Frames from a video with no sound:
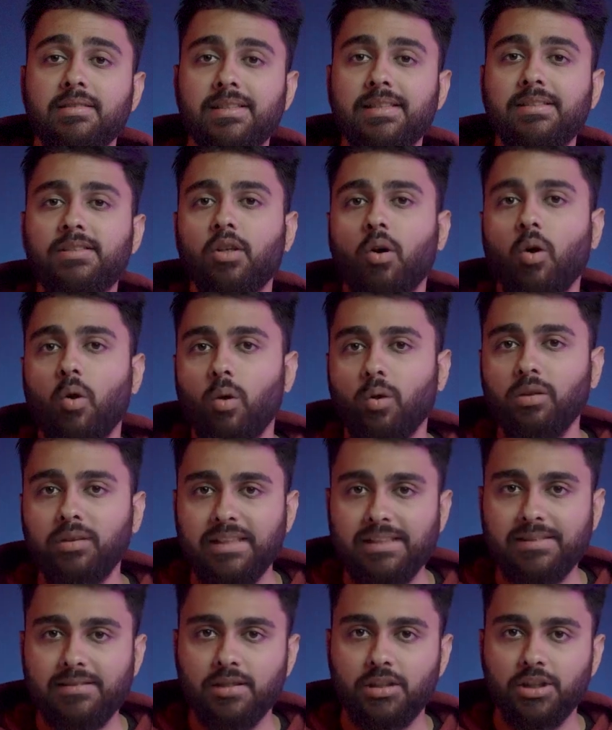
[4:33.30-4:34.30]
Since all
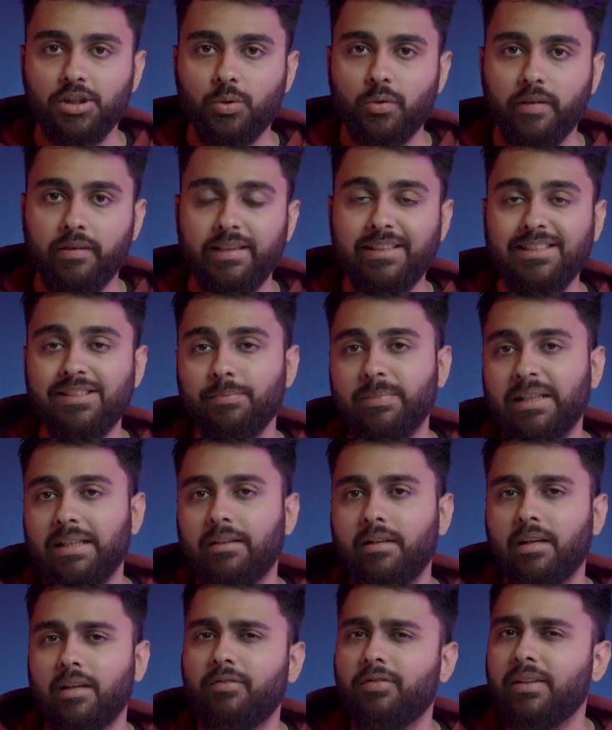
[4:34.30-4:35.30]
these search queries mean
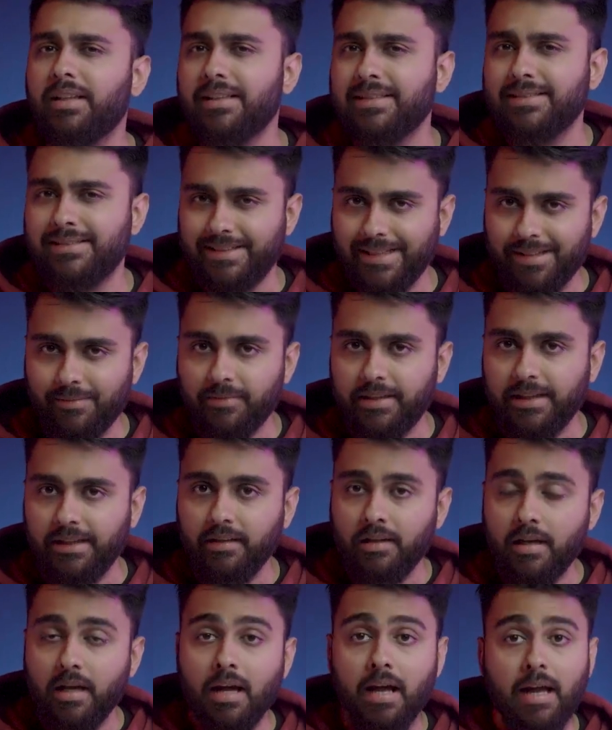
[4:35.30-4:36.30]
roughly the same
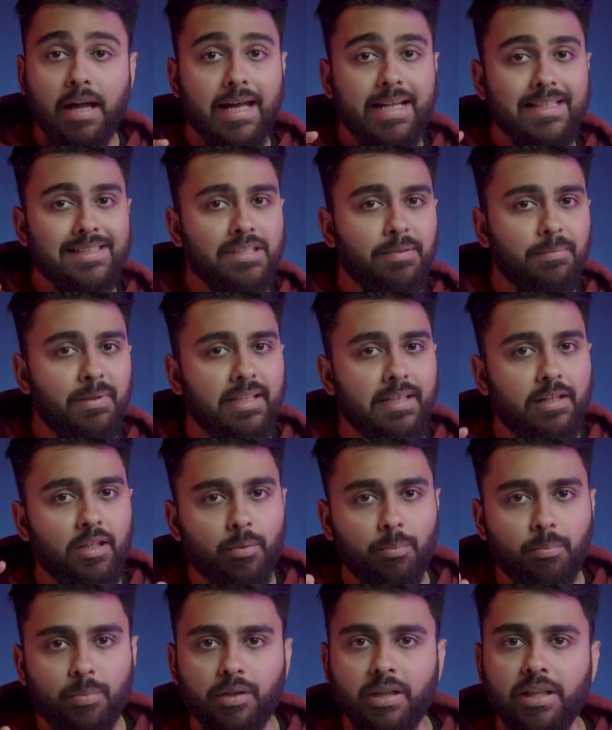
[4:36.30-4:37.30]
thing, estimating
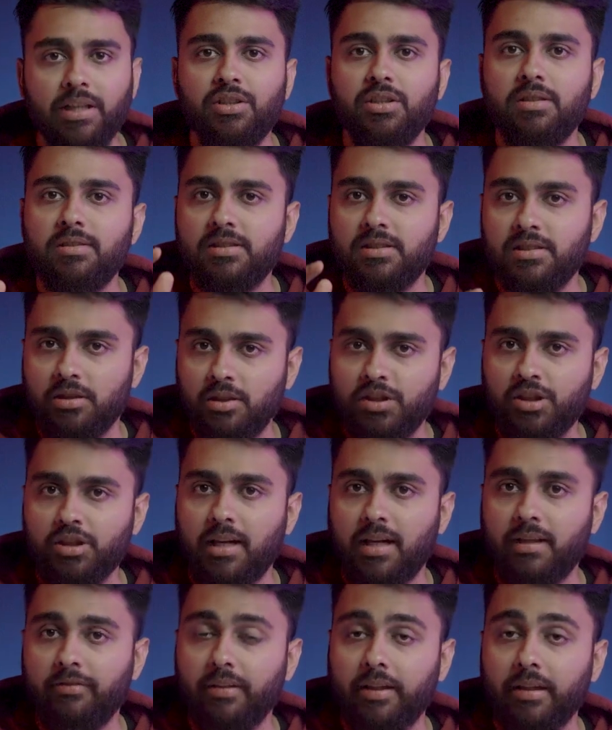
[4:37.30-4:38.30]
your potential search
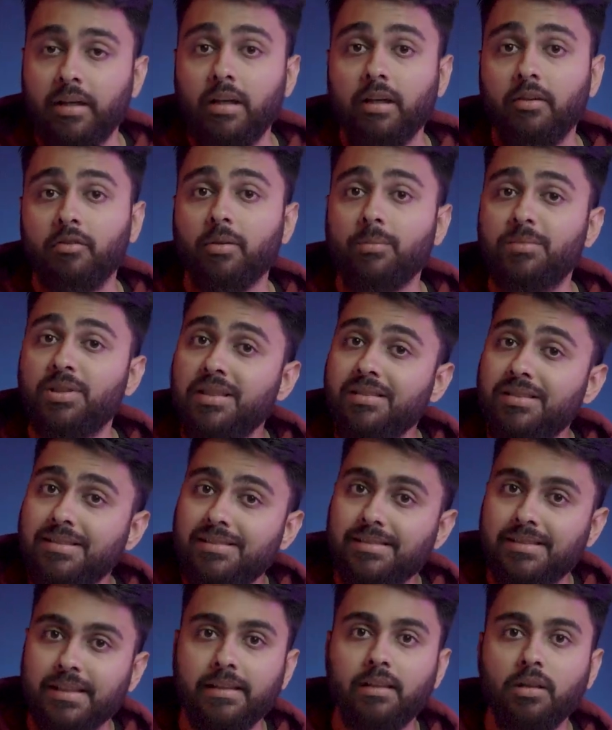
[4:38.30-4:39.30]
traffic from just a
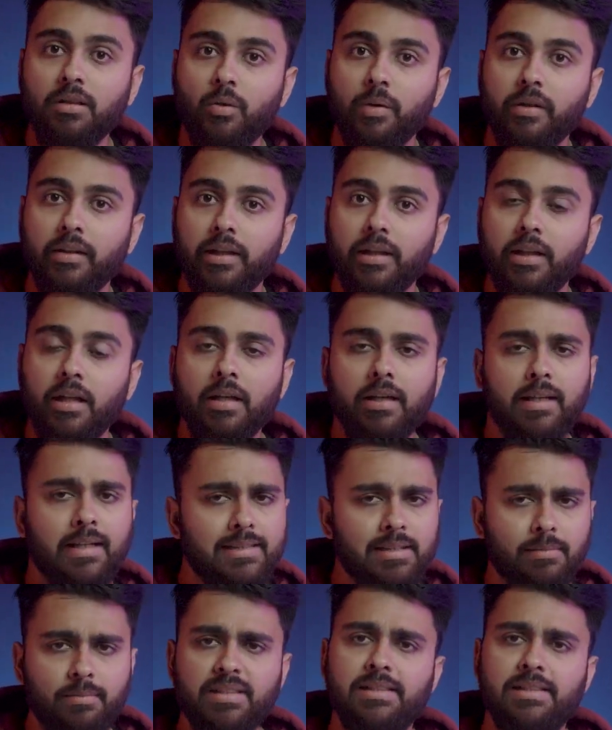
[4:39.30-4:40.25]
single query is a